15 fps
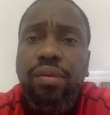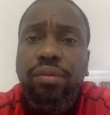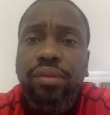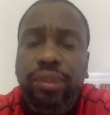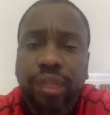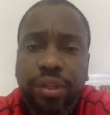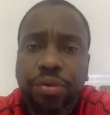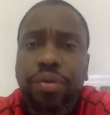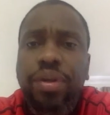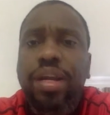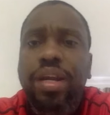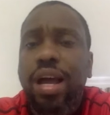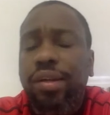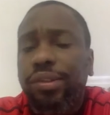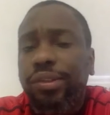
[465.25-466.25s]
Security
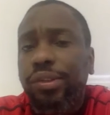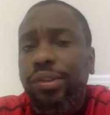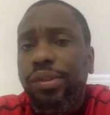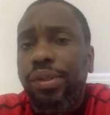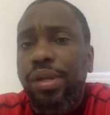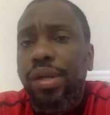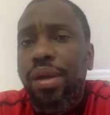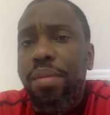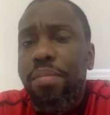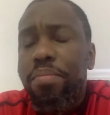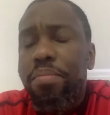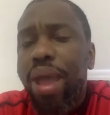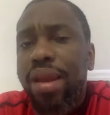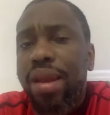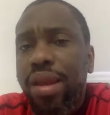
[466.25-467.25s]
Council
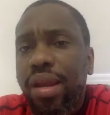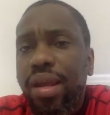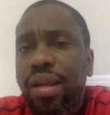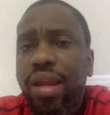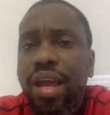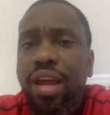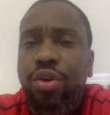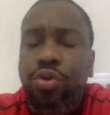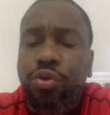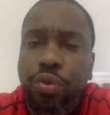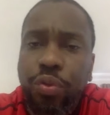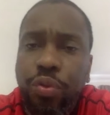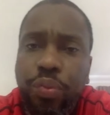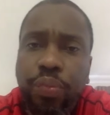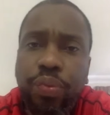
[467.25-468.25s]
mandated a
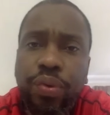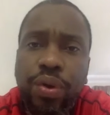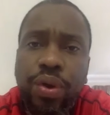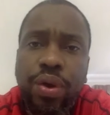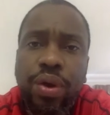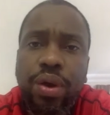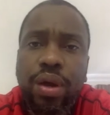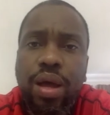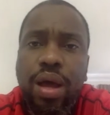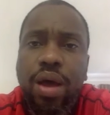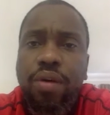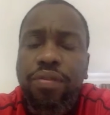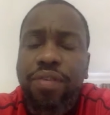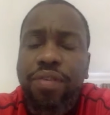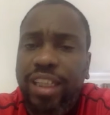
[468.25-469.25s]
group
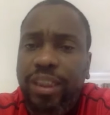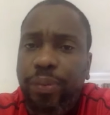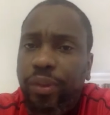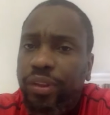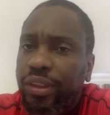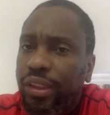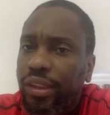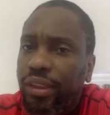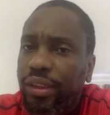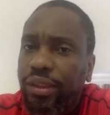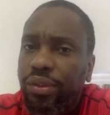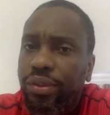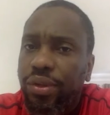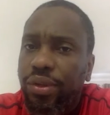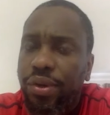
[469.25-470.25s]
of experts since
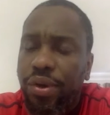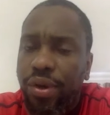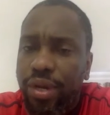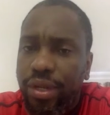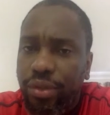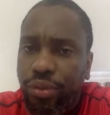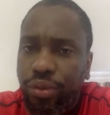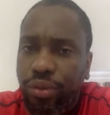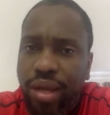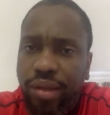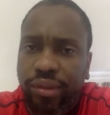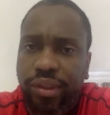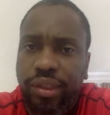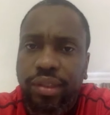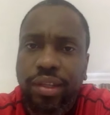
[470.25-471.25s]
the early two
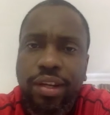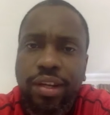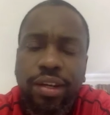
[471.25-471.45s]
thousands